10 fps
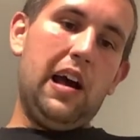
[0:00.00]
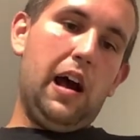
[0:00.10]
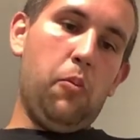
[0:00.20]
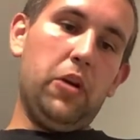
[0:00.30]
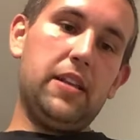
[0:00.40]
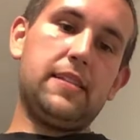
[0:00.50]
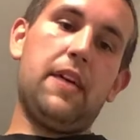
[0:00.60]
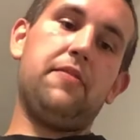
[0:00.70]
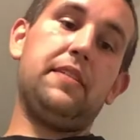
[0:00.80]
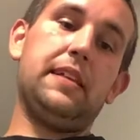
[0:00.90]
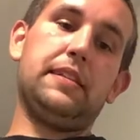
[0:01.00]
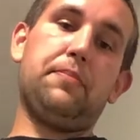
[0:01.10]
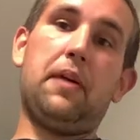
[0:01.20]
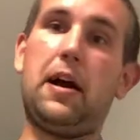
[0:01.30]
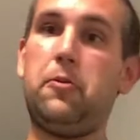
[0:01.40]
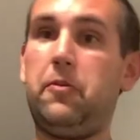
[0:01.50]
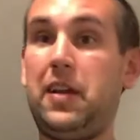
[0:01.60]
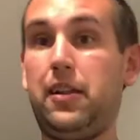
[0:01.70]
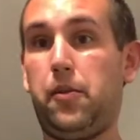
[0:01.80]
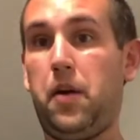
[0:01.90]
On week seven, it's a bye week. We
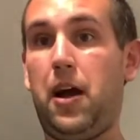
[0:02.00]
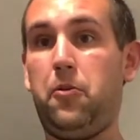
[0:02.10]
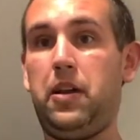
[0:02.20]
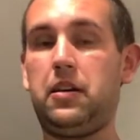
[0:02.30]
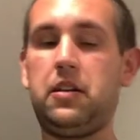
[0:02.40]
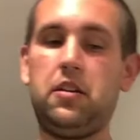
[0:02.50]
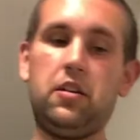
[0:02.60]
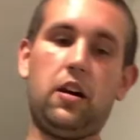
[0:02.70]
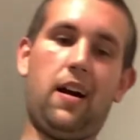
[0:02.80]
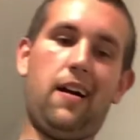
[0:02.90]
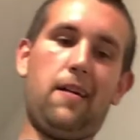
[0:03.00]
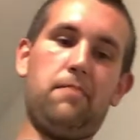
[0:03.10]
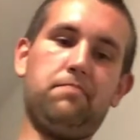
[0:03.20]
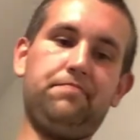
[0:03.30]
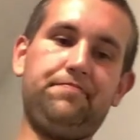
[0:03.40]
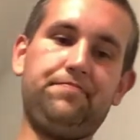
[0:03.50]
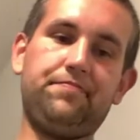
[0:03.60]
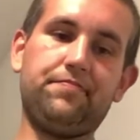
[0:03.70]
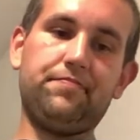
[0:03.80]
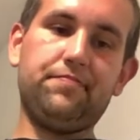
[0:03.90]
get our bye week.
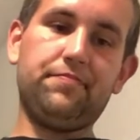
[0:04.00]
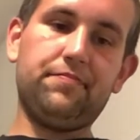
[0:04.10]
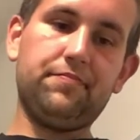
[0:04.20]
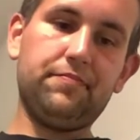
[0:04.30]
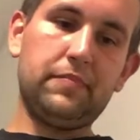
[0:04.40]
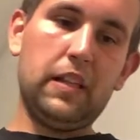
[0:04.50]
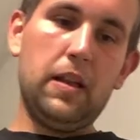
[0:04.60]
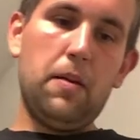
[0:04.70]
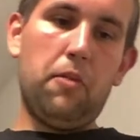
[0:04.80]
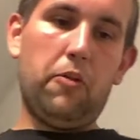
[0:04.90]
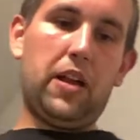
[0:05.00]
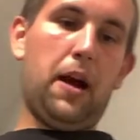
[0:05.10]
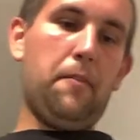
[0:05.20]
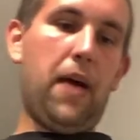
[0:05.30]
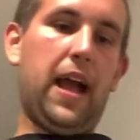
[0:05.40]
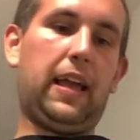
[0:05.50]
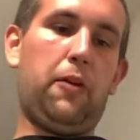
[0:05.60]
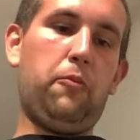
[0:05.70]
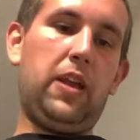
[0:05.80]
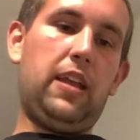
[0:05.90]
But we come back
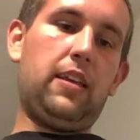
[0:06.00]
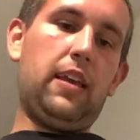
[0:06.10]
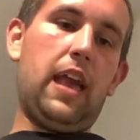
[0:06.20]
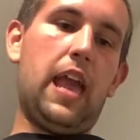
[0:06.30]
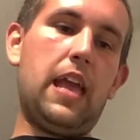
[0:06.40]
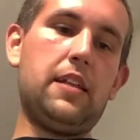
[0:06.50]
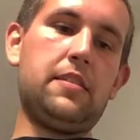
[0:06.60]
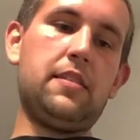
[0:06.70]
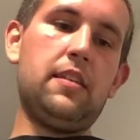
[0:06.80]
at week eight